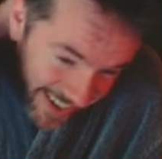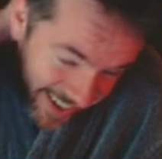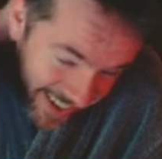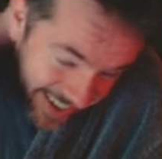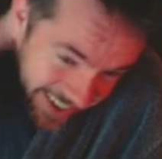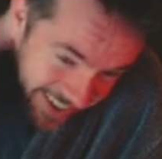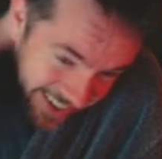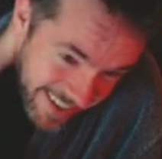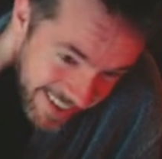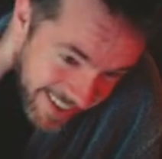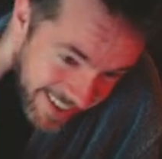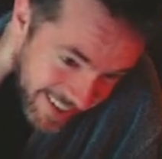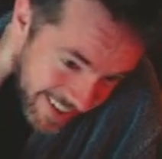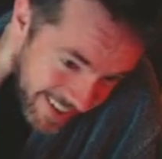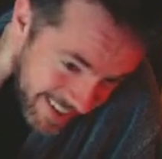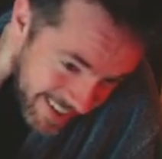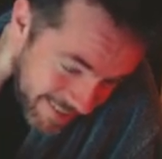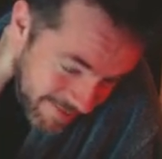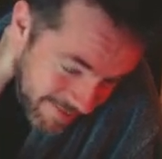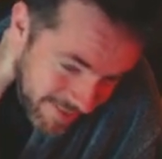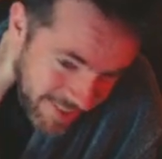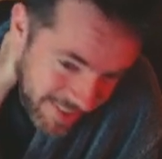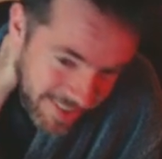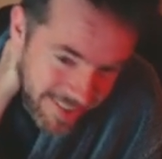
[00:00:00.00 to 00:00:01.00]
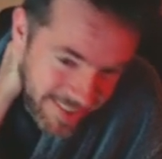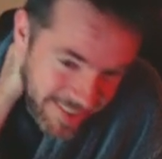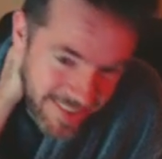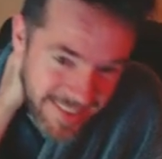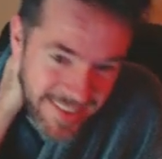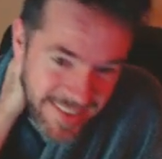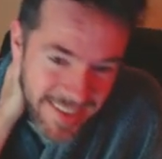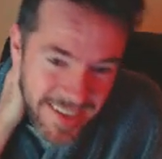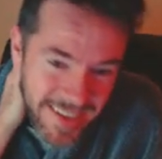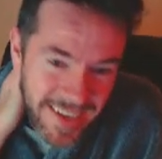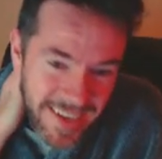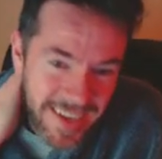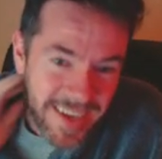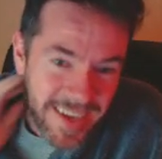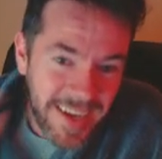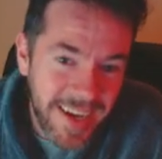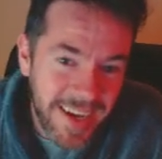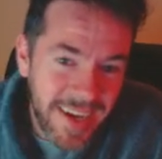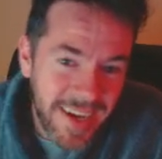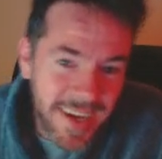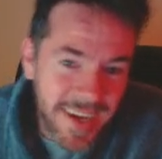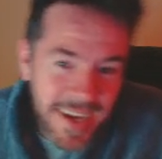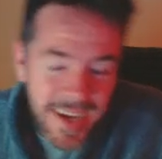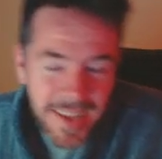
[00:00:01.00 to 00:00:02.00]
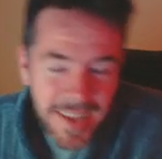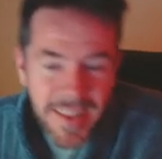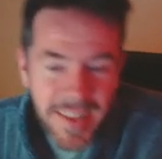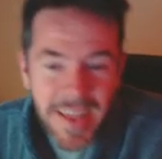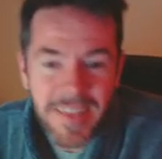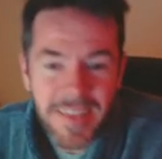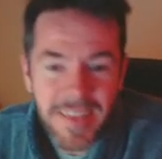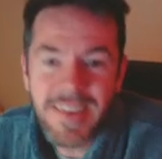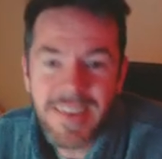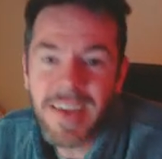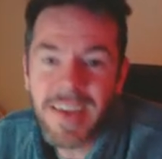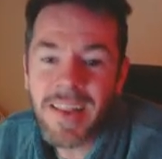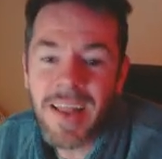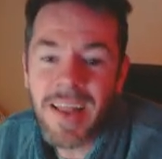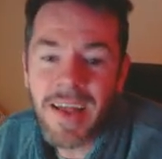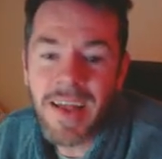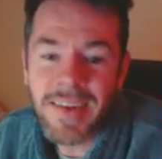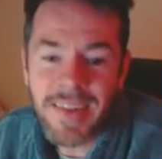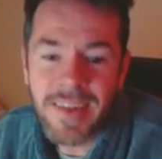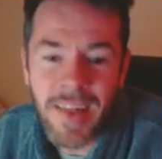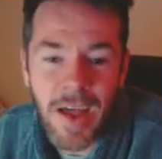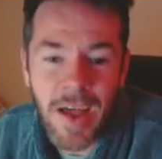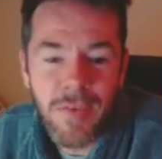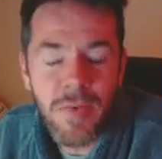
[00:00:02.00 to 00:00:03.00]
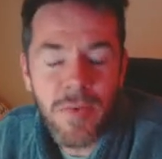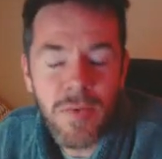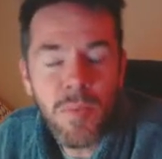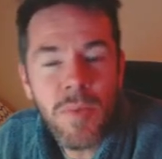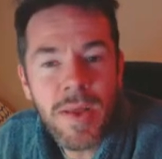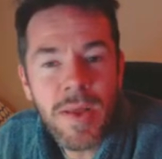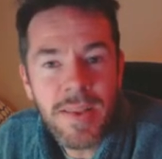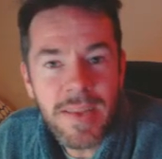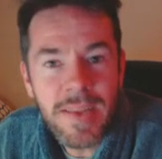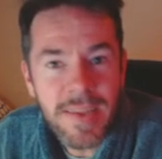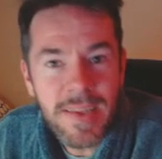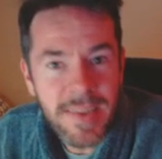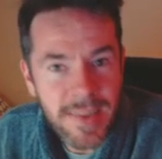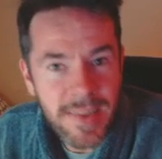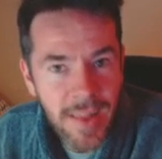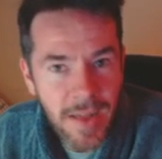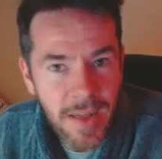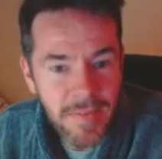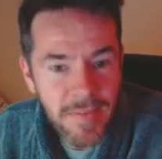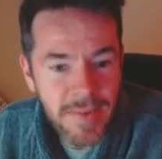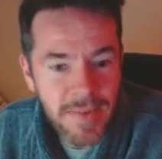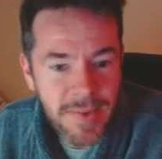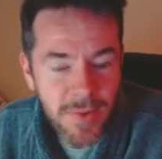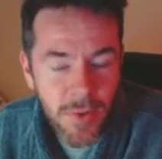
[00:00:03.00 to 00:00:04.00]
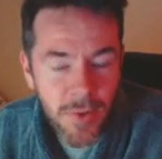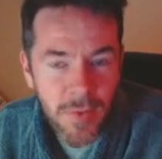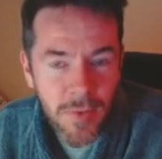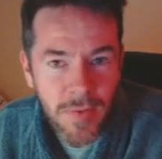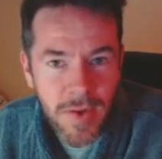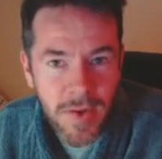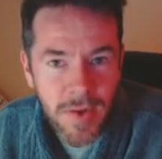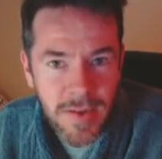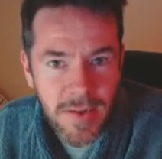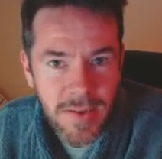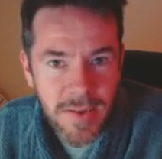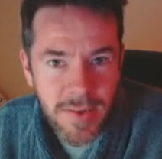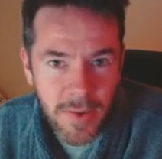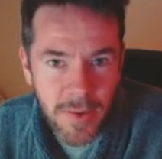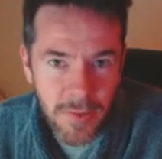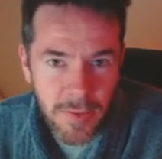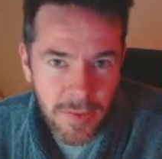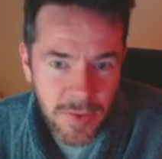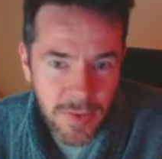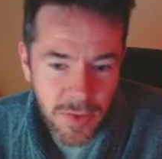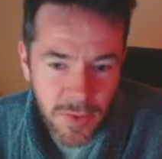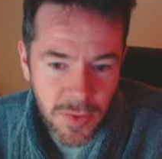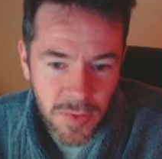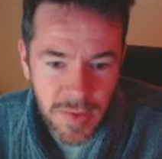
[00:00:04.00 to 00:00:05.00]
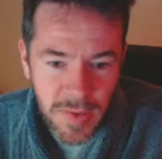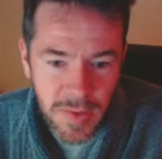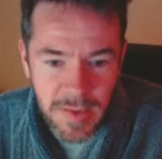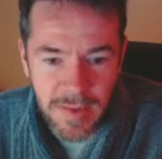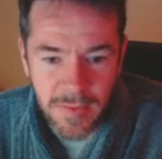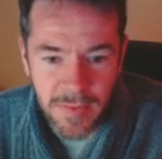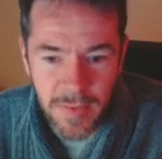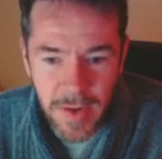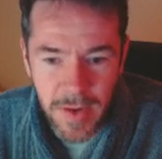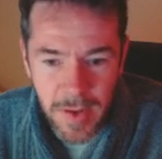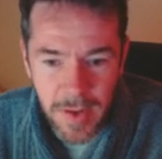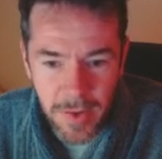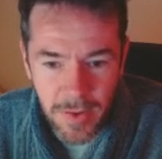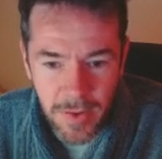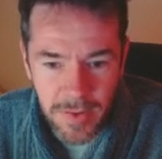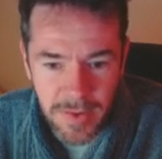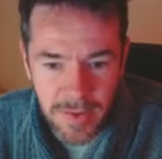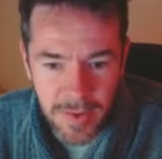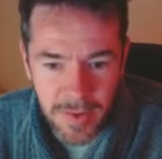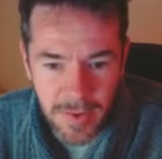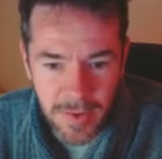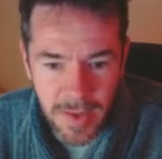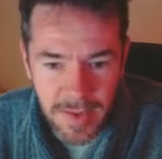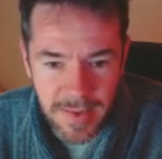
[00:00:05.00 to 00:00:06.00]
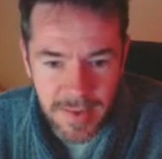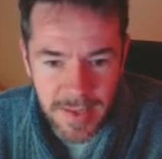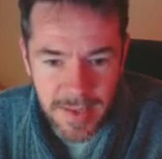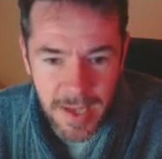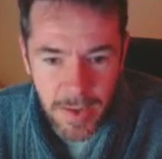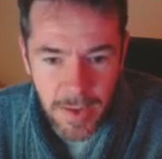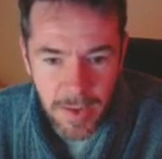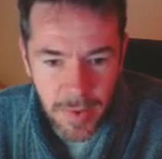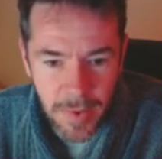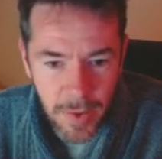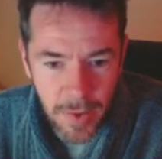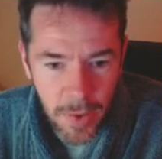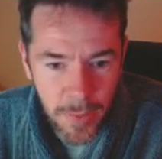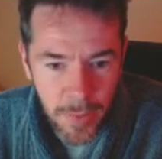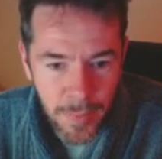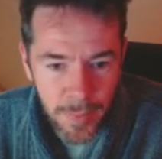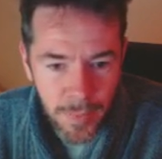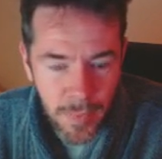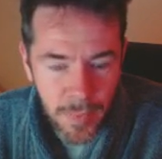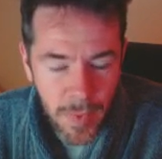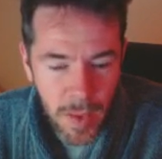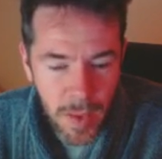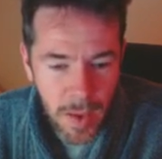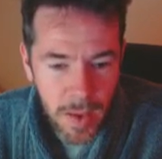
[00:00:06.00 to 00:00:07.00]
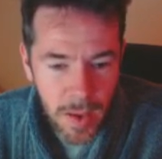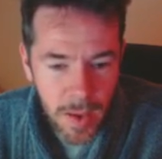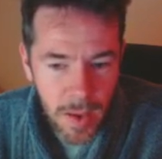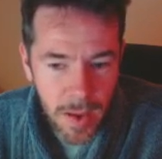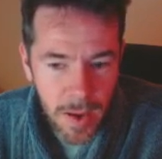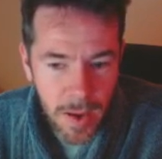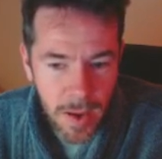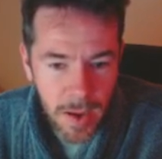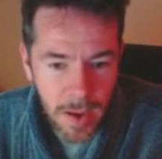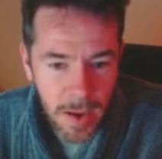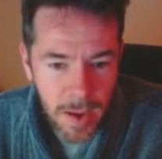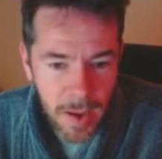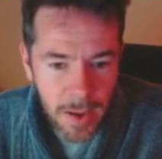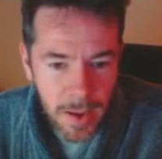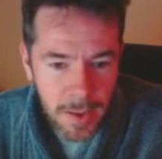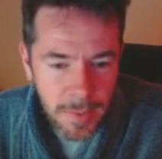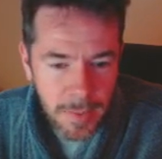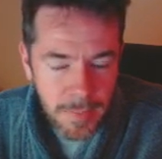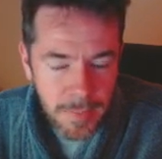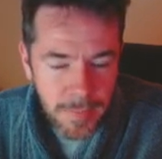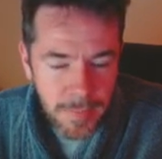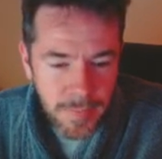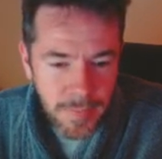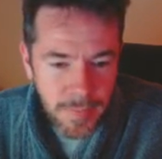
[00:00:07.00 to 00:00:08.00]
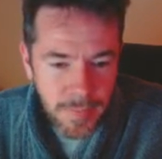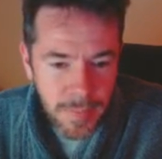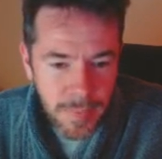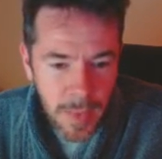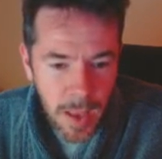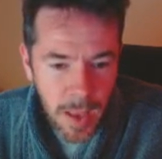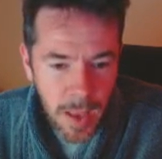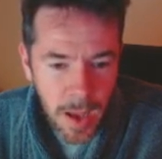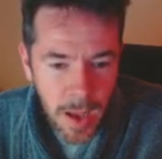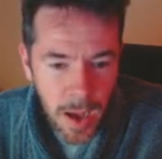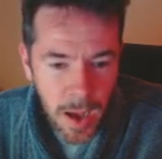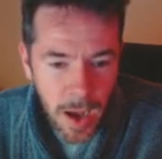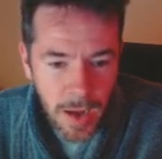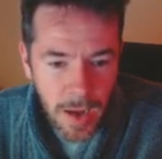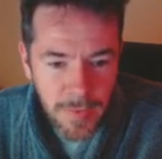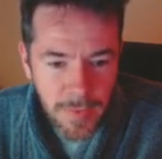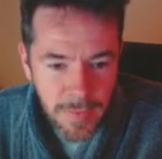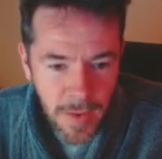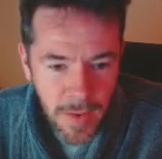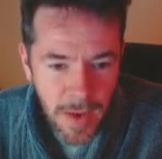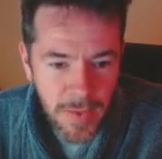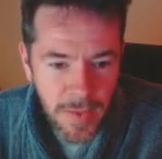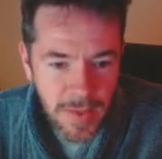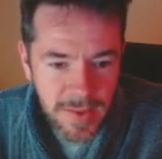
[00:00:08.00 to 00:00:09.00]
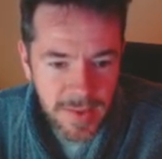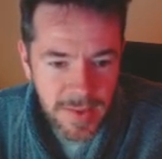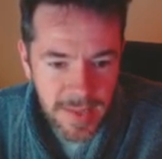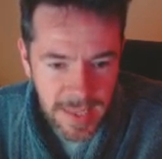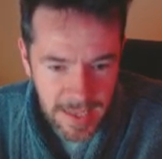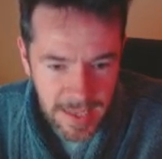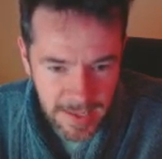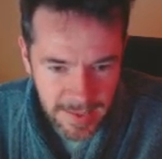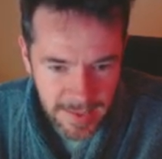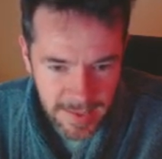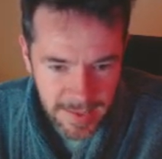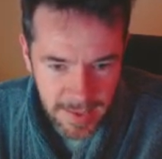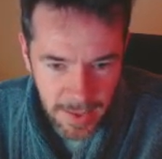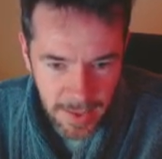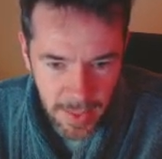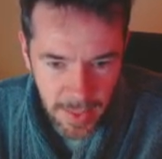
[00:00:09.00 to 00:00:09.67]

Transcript: I'm cursed. And now this is our last life, and when this life is over, so too is the video. So let's see how we go. I find this easier